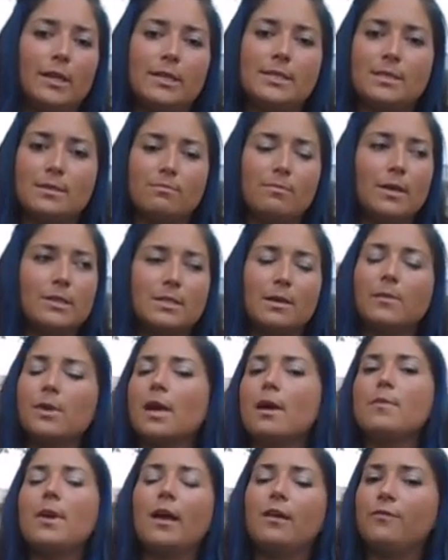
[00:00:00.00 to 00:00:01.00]
It's
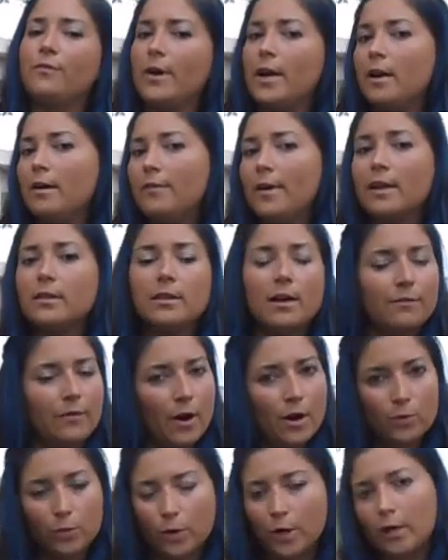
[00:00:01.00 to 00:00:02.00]
something I'm not afraid of. I love
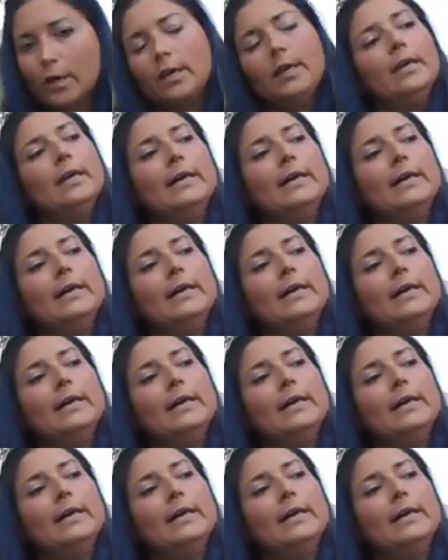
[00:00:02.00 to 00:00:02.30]
hard work.